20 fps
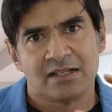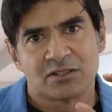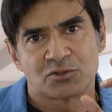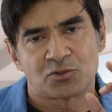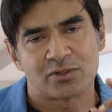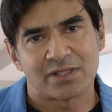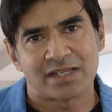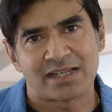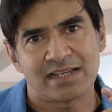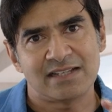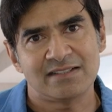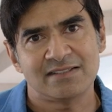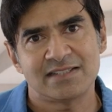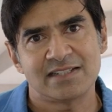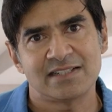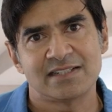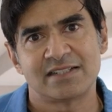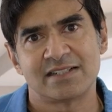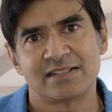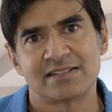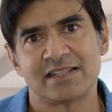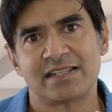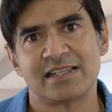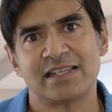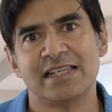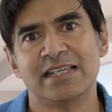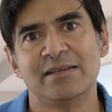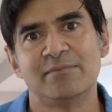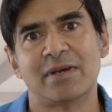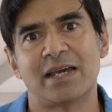So they considered that
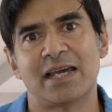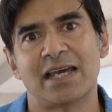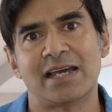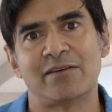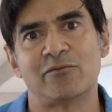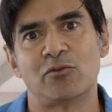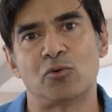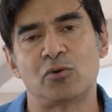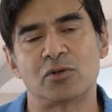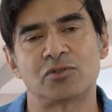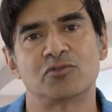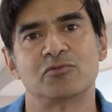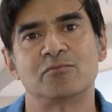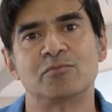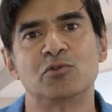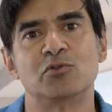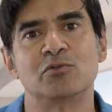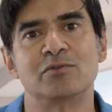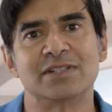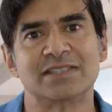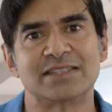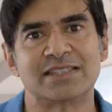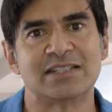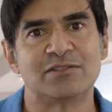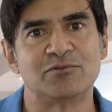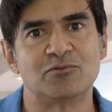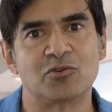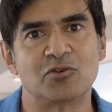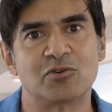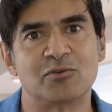he may have autobrewery
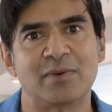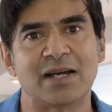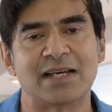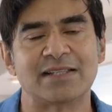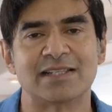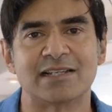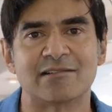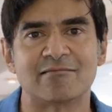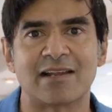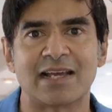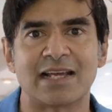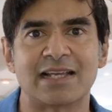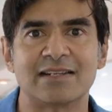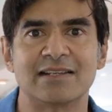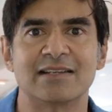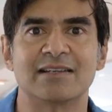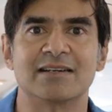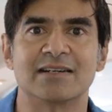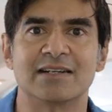syndrome and they ran